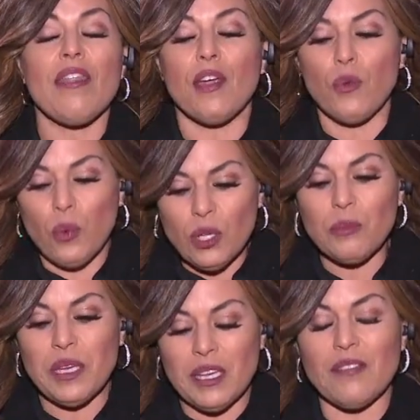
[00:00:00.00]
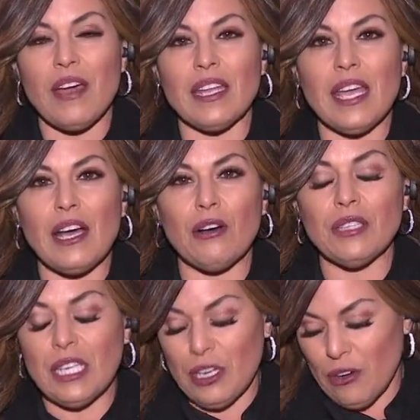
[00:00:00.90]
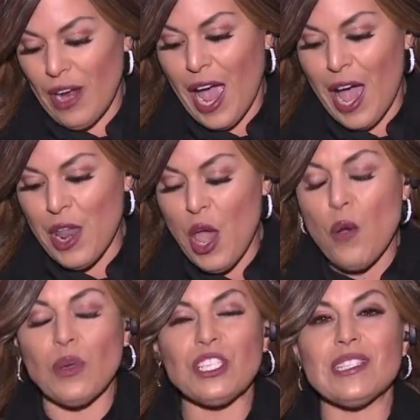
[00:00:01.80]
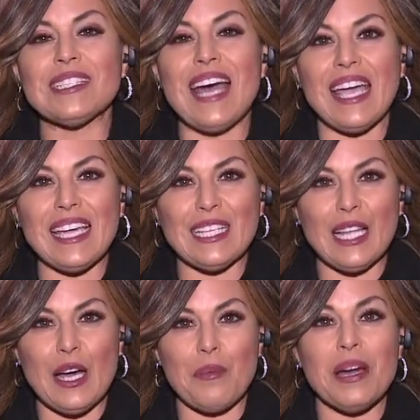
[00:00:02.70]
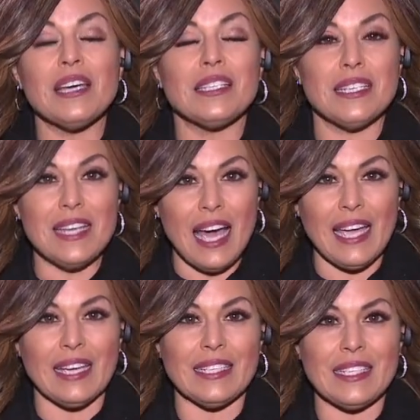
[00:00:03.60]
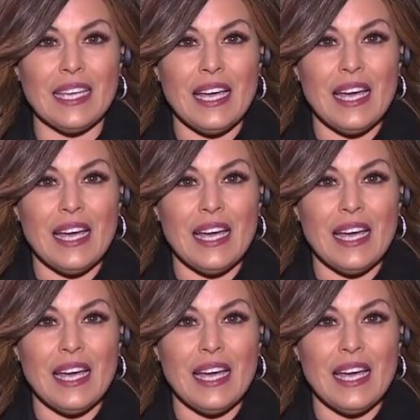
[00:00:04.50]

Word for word: There will be an event held here at Rich's nightclub tonight